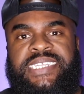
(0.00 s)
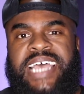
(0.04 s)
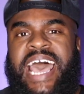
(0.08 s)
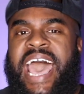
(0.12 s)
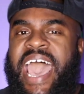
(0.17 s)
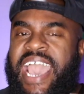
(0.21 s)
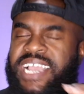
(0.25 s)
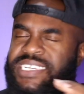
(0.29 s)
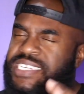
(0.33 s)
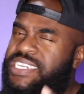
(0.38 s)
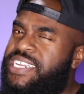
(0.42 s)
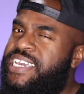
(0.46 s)
I
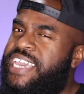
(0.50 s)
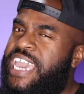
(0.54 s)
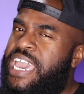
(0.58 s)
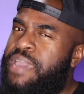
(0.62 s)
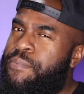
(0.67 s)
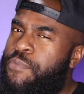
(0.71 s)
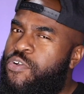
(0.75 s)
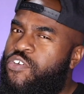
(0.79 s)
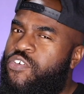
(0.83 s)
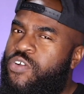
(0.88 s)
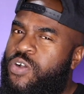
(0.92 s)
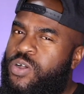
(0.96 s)
actually came
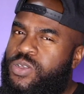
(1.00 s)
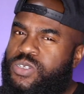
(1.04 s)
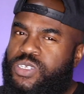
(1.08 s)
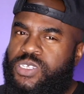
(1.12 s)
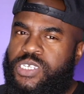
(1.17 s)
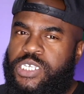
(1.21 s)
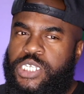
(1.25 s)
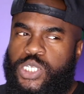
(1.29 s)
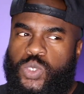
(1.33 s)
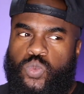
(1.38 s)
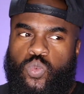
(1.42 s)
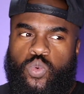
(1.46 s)
across
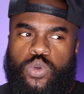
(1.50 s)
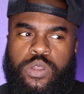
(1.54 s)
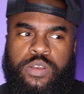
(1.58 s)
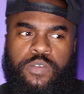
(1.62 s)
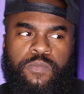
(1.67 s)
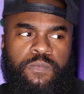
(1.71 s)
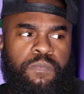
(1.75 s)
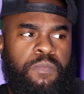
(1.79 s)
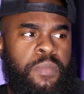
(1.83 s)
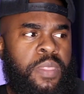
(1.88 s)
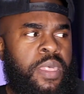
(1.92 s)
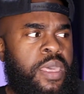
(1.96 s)
this
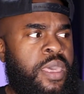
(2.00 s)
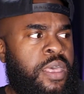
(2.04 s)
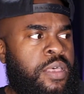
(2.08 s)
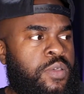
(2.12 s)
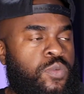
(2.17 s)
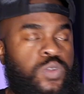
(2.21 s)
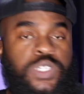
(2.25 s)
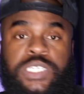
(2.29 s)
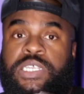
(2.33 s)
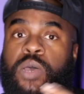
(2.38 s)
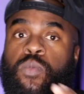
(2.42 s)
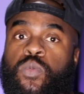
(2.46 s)
one
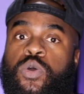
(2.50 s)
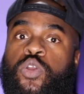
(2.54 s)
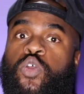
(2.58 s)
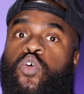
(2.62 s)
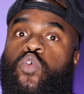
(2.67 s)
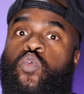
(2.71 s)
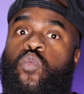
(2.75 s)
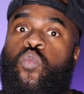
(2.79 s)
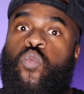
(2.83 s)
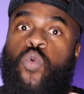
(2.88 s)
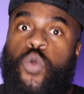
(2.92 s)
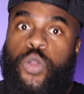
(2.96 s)
someone who
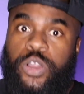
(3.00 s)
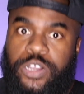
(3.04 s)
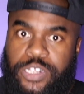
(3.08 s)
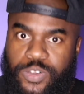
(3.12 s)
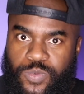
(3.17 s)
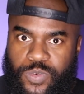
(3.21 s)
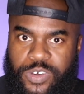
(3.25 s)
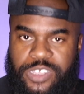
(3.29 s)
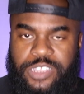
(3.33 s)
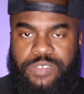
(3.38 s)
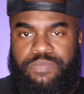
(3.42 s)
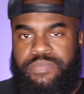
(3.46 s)
worked
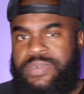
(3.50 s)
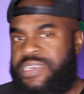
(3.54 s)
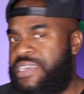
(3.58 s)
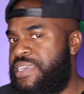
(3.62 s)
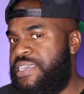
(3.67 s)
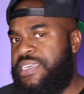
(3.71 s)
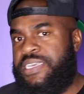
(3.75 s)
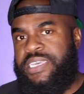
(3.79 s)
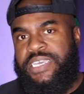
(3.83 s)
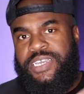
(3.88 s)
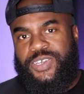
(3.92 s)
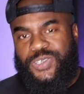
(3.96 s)
with me
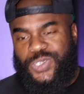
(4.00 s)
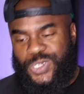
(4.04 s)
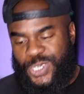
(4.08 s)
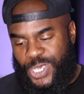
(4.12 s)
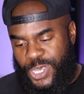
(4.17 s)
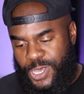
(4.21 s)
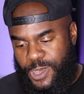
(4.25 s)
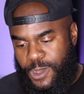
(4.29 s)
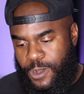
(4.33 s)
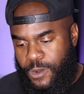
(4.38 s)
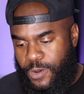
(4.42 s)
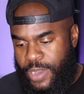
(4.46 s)
years
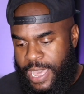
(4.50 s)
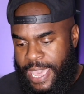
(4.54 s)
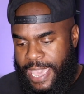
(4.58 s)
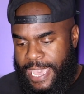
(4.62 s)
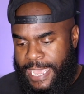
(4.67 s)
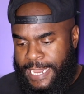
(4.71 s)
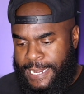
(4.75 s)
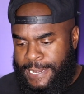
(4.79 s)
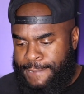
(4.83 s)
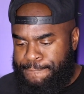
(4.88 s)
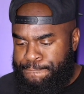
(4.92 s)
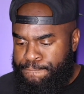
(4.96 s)
ago
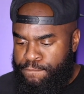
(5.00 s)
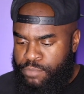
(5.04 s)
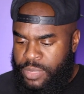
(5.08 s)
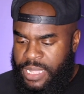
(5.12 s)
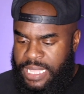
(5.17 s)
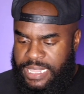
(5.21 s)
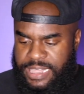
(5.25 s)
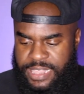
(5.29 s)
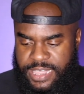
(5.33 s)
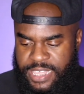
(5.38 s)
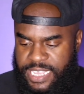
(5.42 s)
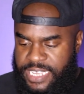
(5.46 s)
and
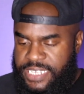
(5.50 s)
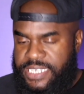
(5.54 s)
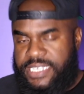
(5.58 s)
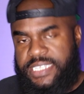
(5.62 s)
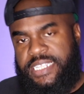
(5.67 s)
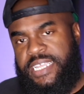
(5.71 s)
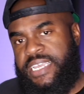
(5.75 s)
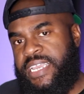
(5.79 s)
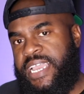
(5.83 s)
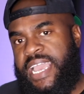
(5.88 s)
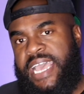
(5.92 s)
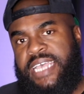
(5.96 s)
this
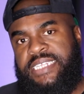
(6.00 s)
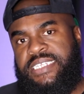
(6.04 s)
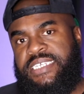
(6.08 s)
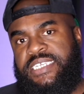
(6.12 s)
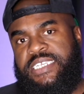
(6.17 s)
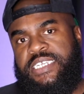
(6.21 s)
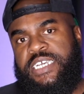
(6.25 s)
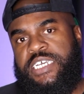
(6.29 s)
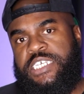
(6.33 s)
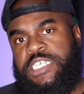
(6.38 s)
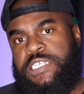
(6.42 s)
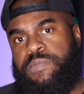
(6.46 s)
thing has
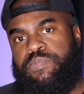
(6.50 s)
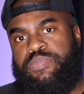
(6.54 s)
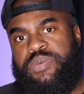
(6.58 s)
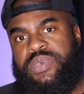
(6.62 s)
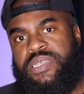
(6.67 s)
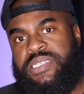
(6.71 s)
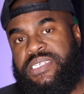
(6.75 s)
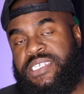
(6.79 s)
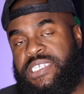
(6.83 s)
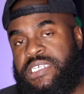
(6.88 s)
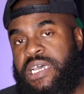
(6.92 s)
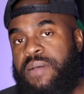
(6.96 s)
just
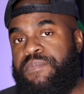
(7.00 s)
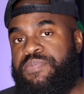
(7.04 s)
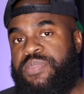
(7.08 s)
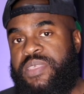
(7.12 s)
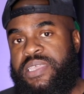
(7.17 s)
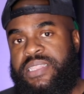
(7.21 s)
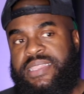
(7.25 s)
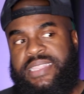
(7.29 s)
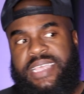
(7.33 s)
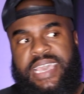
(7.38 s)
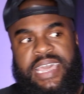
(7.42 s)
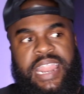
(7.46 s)
been
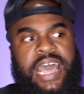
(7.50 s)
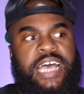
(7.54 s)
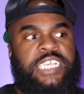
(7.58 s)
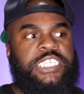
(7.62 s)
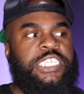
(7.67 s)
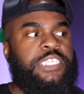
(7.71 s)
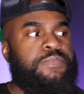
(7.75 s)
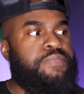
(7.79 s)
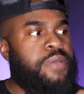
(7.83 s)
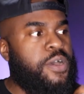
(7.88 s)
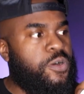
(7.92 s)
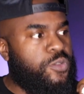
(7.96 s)
something that I
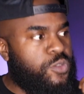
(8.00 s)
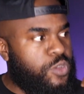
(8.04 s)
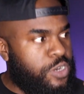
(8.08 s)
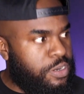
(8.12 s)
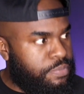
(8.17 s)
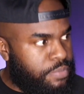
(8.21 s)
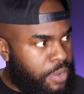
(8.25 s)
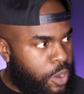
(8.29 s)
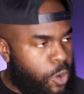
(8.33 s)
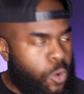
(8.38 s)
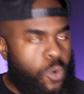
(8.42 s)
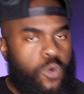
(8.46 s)
smelled on
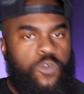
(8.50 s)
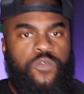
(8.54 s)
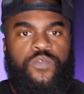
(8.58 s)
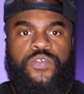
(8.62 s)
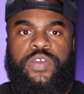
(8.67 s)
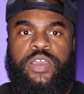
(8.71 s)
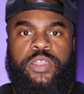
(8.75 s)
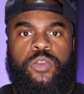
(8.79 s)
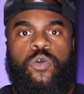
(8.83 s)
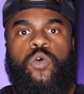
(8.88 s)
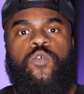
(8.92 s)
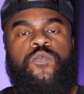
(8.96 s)
him over
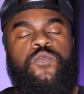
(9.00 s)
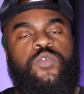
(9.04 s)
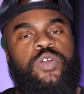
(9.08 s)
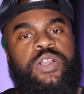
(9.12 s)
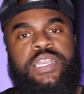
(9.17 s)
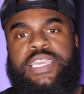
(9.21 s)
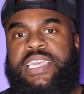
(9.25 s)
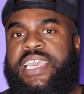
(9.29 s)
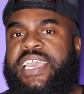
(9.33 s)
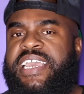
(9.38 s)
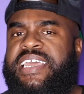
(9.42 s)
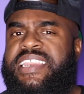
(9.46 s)
and over
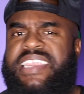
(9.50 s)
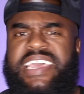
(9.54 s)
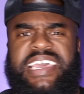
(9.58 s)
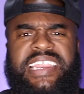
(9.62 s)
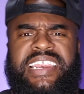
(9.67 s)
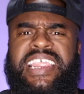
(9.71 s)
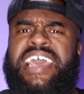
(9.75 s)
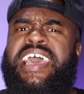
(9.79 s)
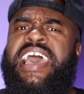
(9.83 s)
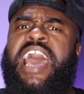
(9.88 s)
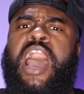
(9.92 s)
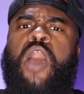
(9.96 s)
again
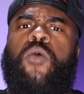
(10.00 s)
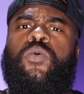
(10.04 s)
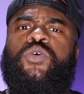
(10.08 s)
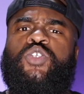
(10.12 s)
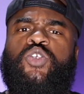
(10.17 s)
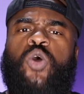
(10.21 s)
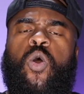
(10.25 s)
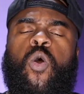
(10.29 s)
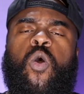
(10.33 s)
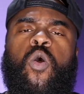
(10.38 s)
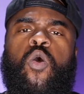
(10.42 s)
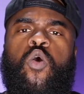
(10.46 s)
and I was
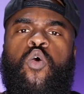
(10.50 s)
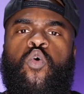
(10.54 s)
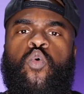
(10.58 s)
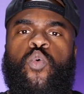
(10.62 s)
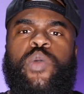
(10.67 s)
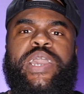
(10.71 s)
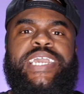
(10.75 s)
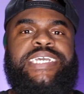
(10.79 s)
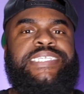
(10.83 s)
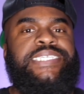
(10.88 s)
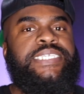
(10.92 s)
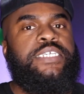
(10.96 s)

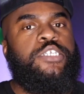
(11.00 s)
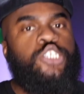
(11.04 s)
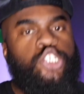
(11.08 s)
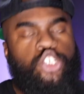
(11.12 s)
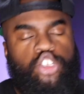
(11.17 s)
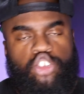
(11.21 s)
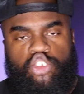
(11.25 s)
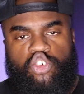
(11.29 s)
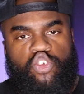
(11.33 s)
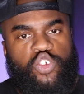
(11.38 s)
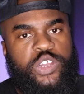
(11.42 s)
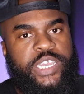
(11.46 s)
always
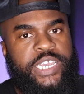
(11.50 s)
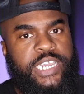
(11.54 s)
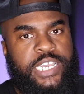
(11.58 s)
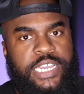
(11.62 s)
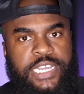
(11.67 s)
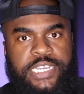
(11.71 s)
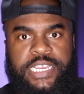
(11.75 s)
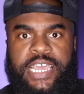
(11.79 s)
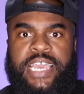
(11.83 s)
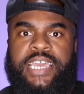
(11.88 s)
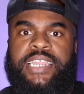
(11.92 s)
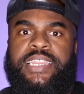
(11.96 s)

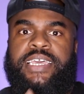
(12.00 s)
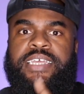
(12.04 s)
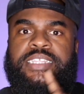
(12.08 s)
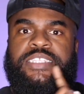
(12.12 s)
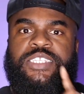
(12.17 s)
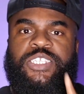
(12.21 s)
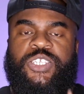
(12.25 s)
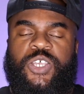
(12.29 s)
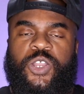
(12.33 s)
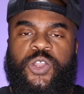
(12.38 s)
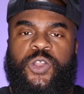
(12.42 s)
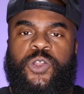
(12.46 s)
intrigued and it
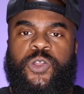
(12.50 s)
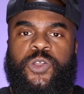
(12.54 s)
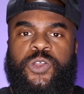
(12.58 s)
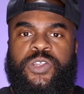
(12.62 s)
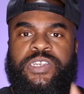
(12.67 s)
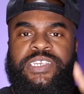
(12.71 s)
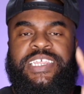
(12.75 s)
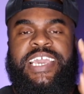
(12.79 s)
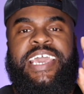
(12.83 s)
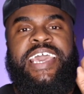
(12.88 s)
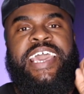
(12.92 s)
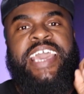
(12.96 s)

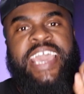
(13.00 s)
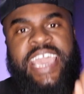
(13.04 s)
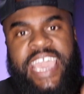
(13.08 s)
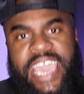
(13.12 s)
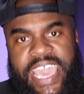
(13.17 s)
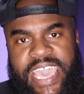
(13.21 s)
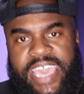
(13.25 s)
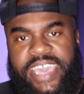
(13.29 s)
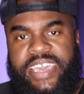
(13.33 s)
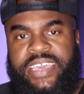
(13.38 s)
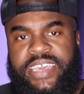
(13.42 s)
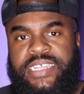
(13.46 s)
turned
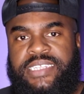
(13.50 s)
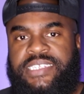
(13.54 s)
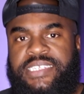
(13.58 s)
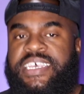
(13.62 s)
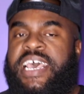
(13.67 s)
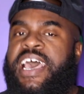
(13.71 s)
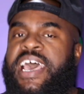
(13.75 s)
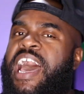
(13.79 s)
heads.